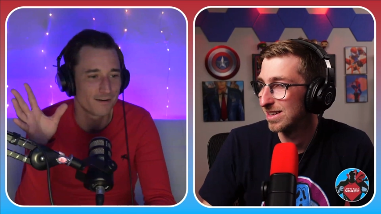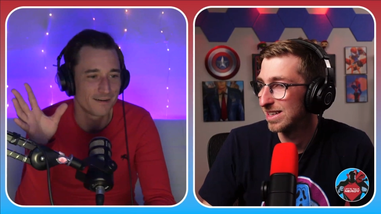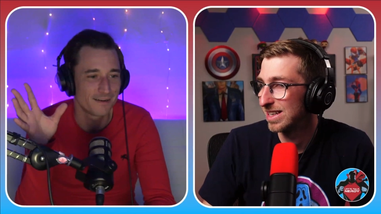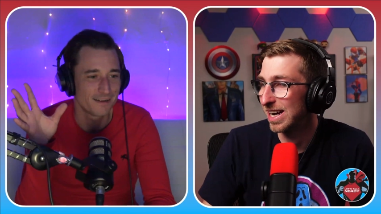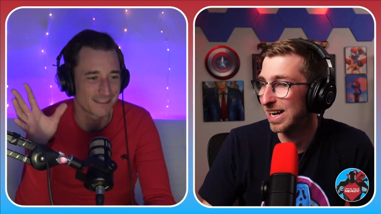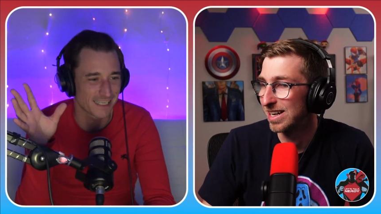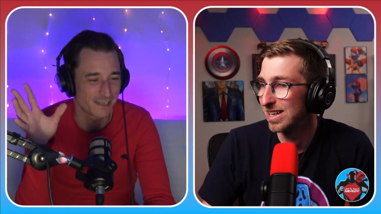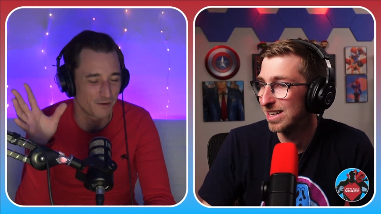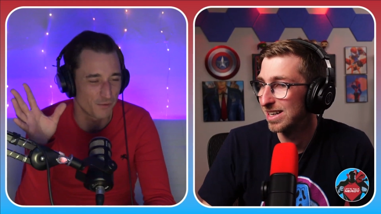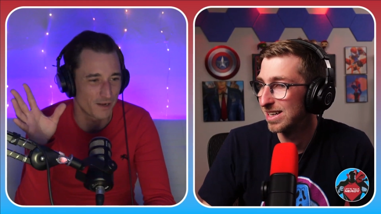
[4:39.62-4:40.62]
Speaker 1: Yeah, is that a
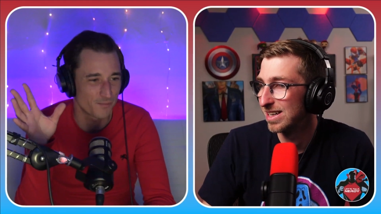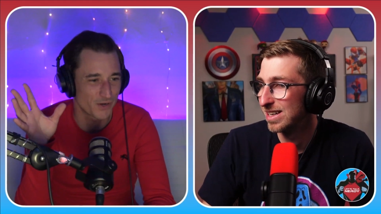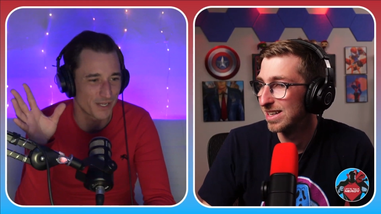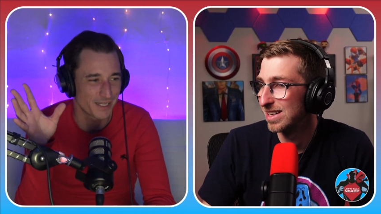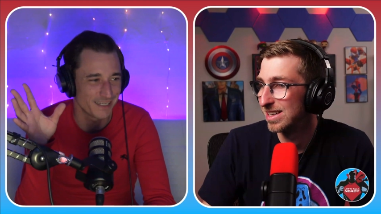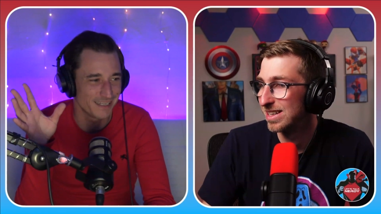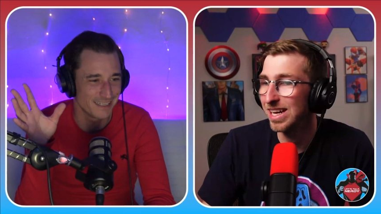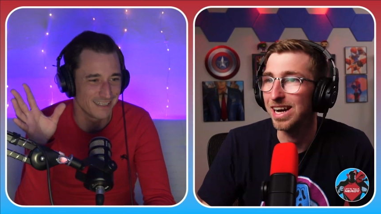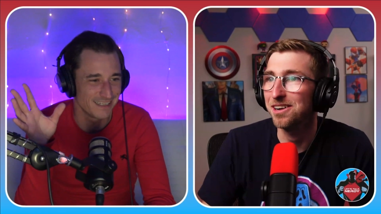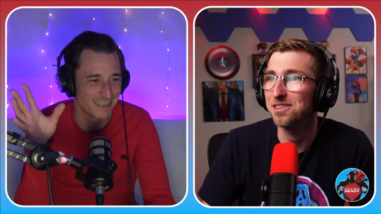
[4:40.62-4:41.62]
good way to put it?
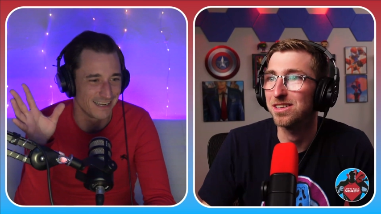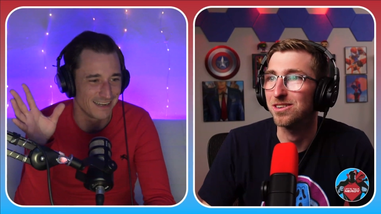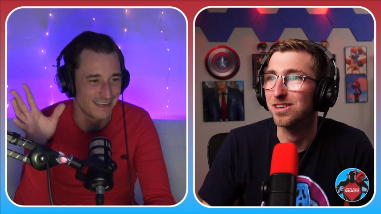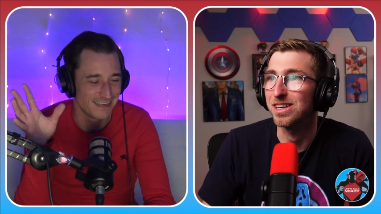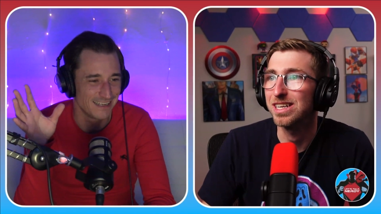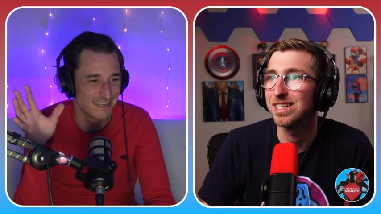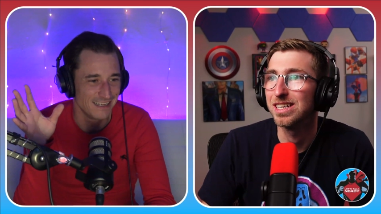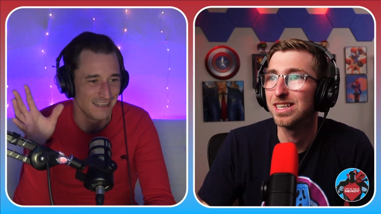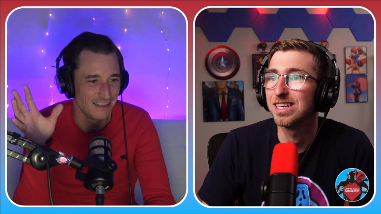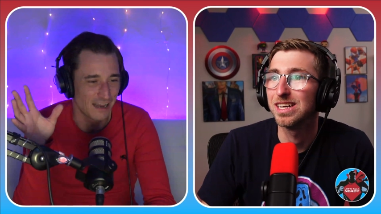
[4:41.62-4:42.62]
Yeah, I would yeah. agree.
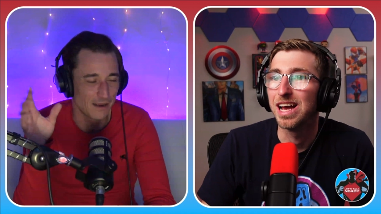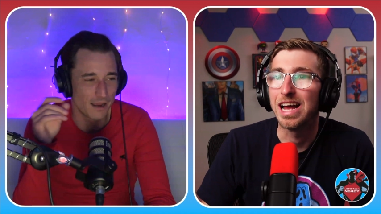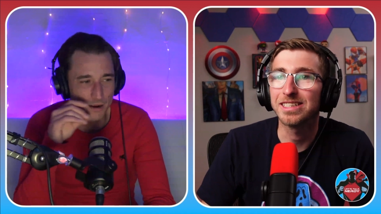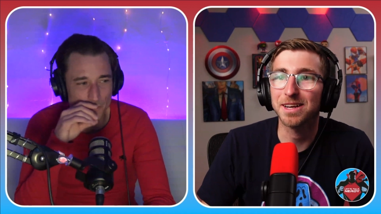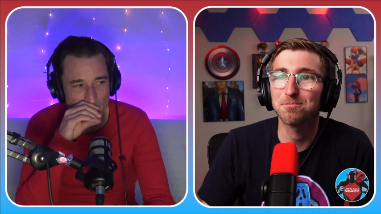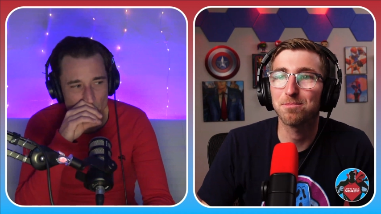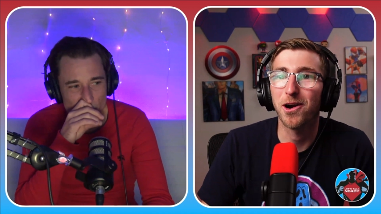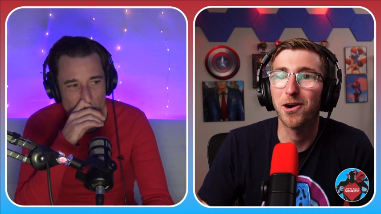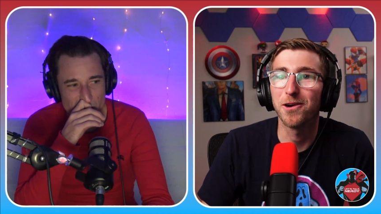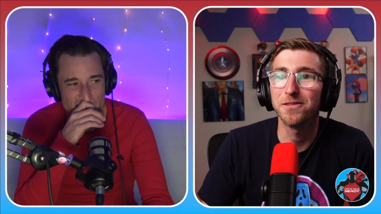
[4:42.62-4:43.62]
I, it's I, like I
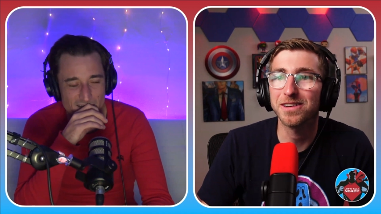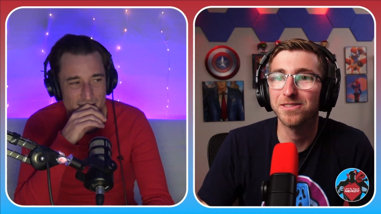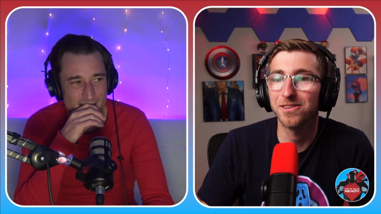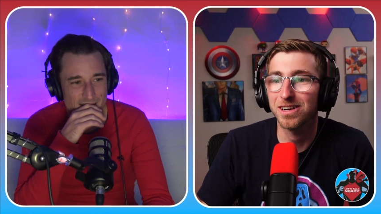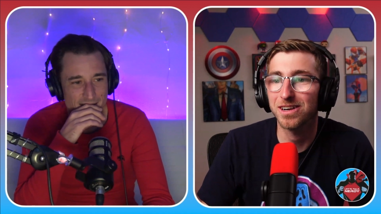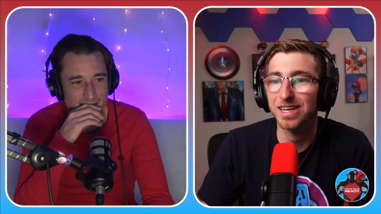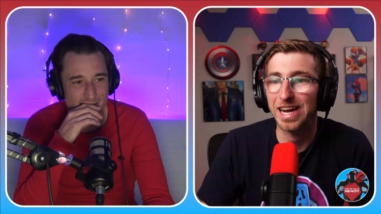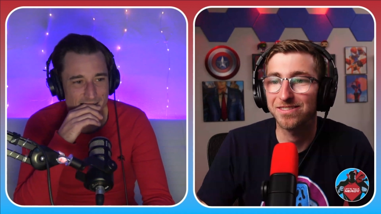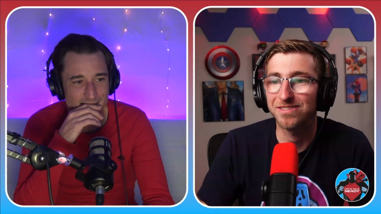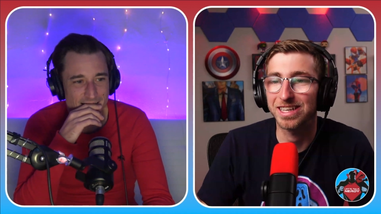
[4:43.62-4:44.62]
perfect
Speaker 2: it, for a game
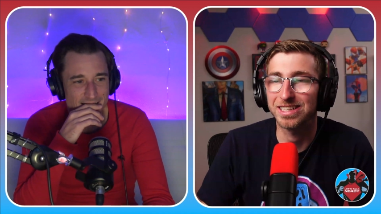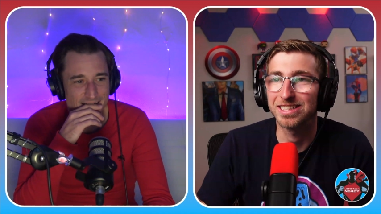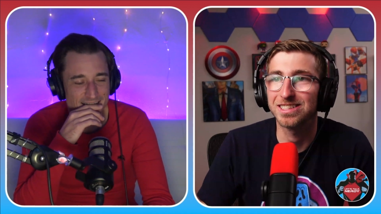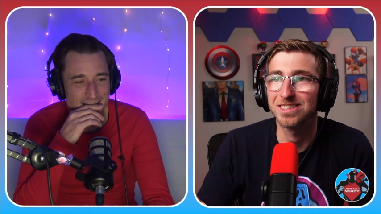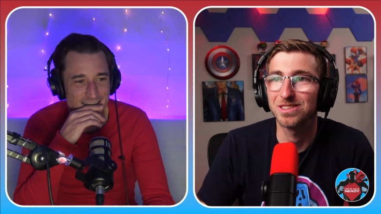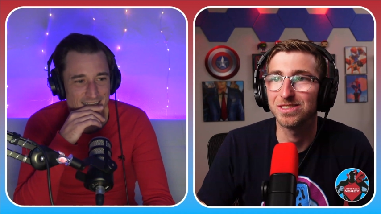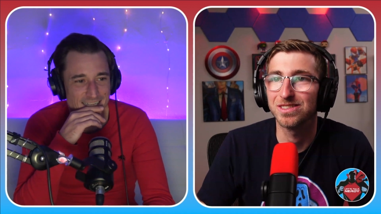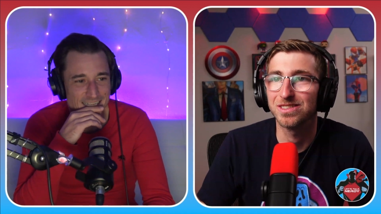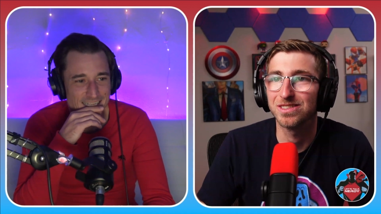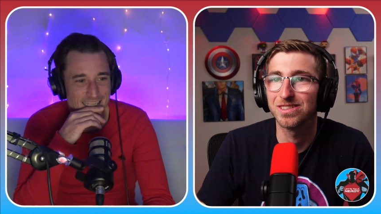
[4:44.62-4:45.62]
like
Speaker 1: this too.
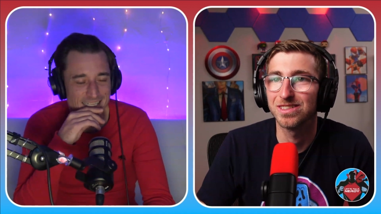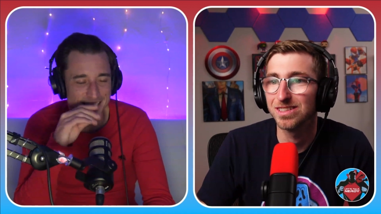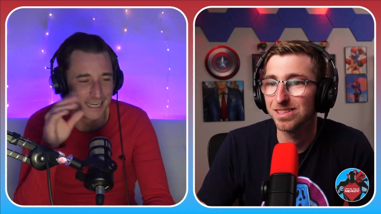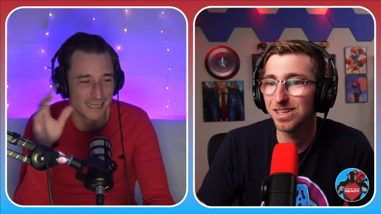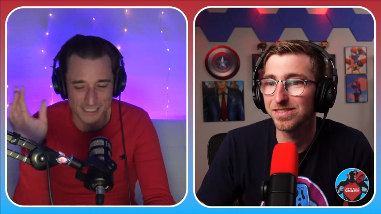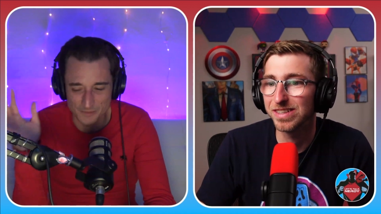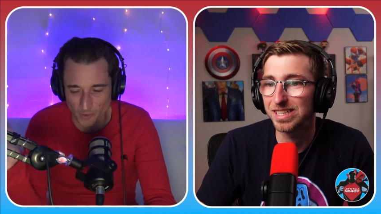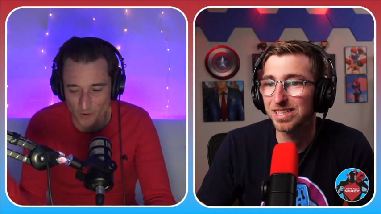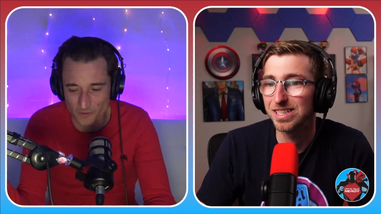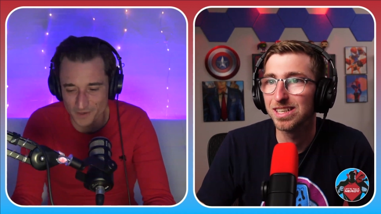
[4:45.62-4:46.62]
Yeah, you know it's I mean?
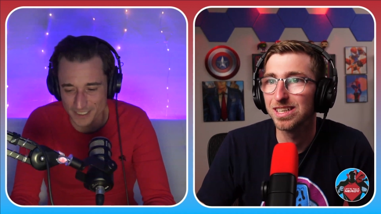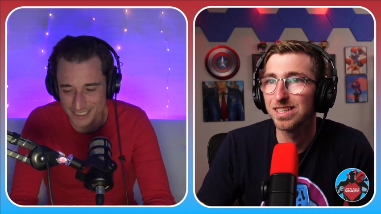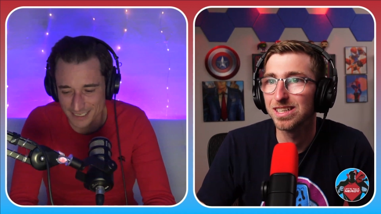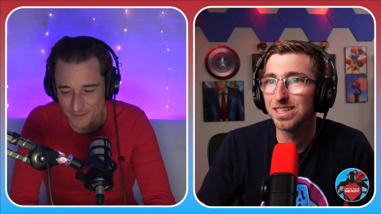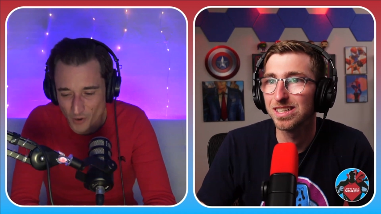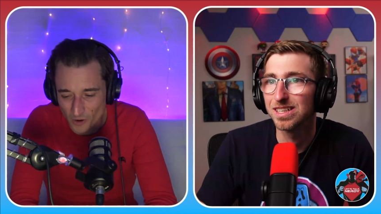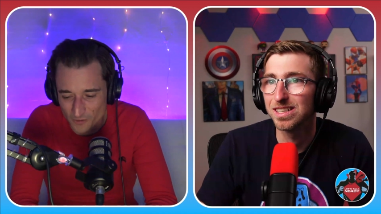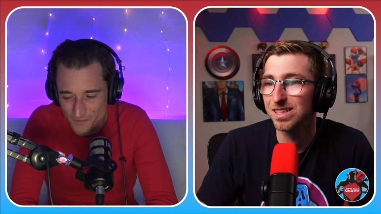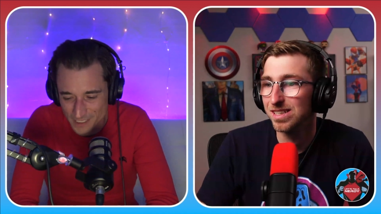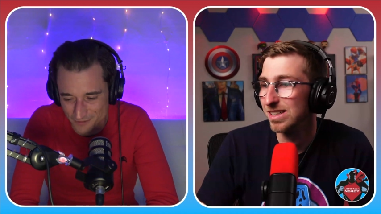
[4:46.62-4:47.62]
perfect,
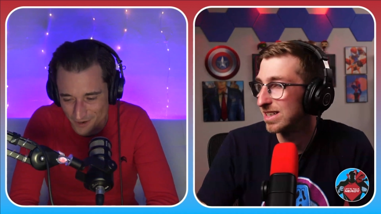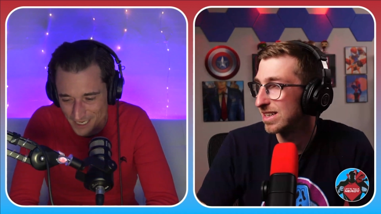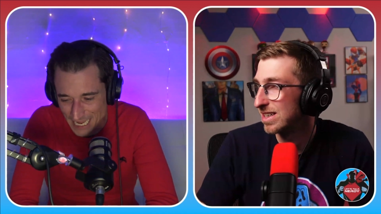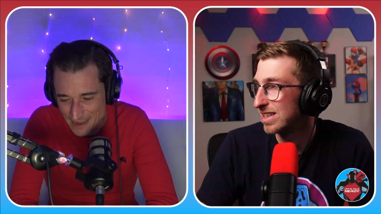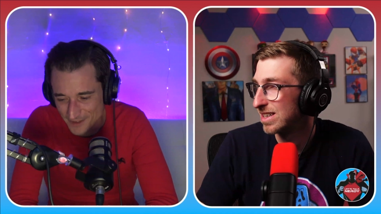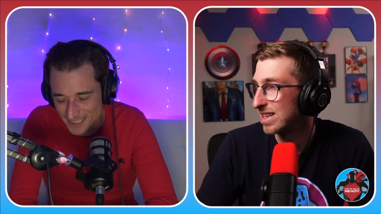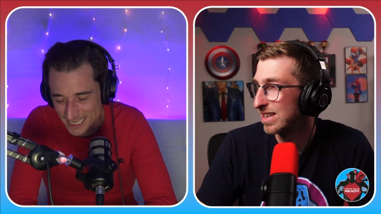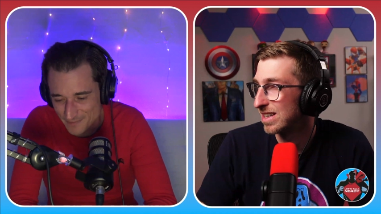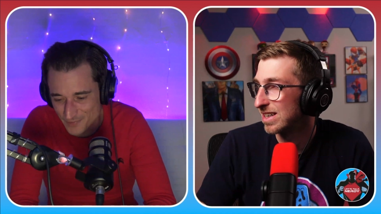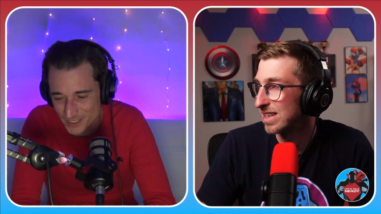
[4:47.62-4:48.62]
perfect for a game like
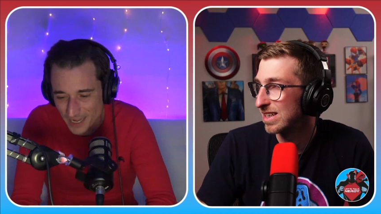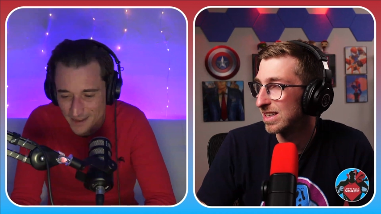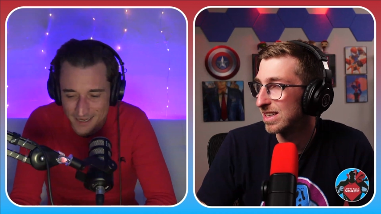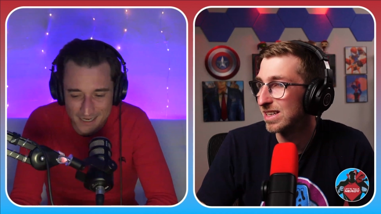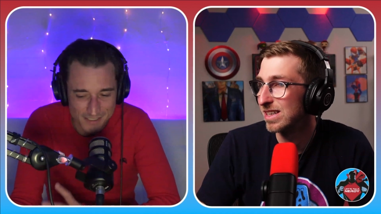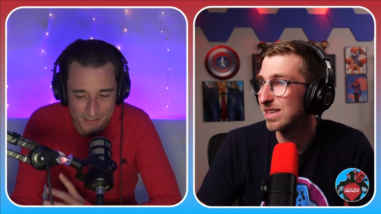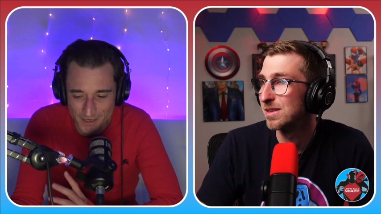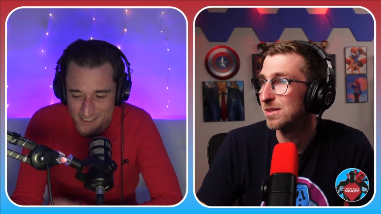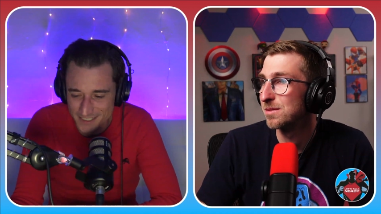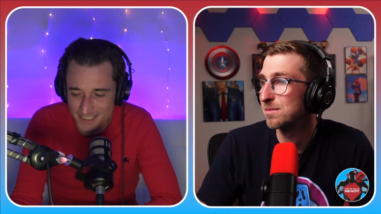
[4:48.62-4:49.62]
that. But yeah, so guys, it's